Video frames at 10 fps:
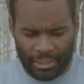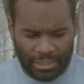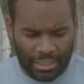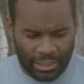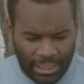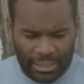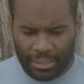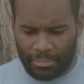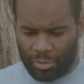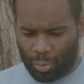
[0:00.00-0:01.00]
to lead
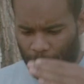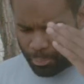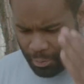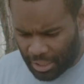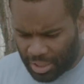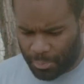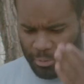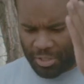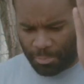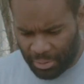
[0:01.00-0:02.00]
them into a
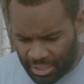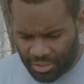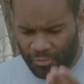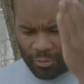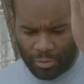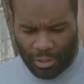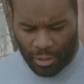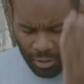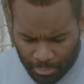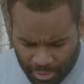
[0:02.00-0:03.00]
prosperous, peaceful,
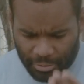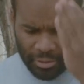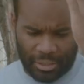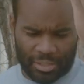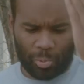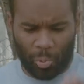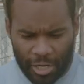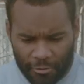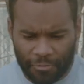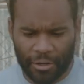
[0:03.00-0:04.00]
harmonious,
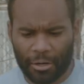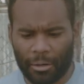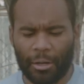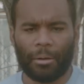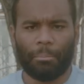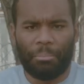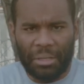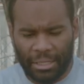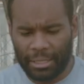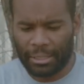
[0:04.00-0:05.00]
welfare
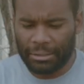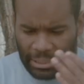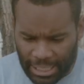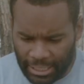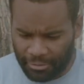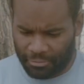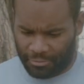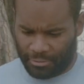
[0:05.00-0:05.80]
being life.